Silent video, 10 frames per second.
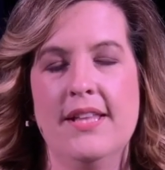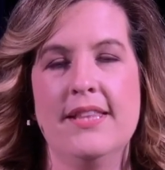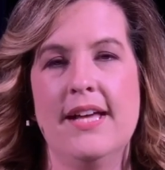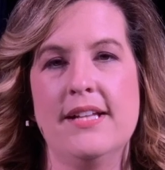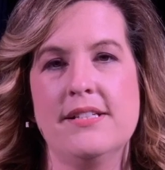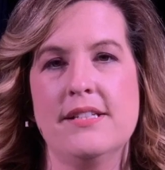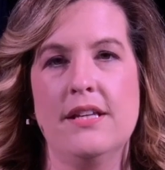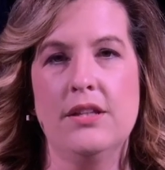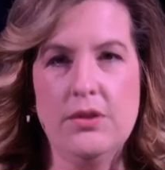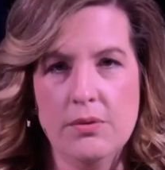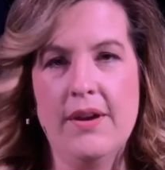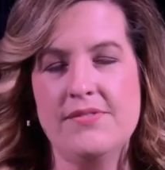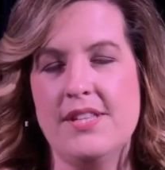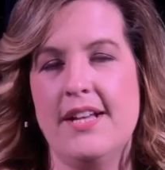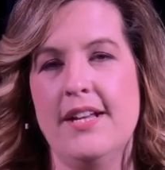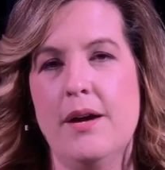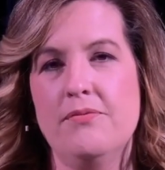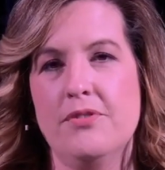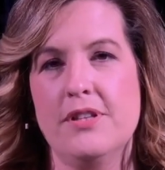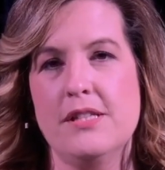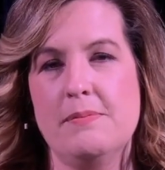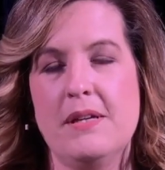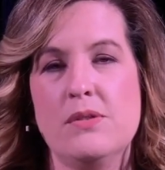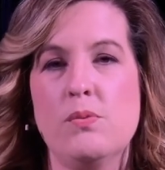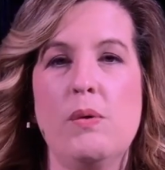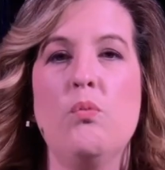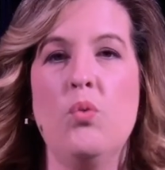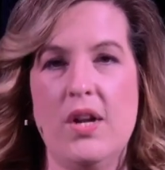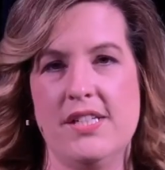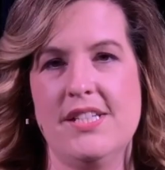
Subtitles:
that you have signed up for this because we want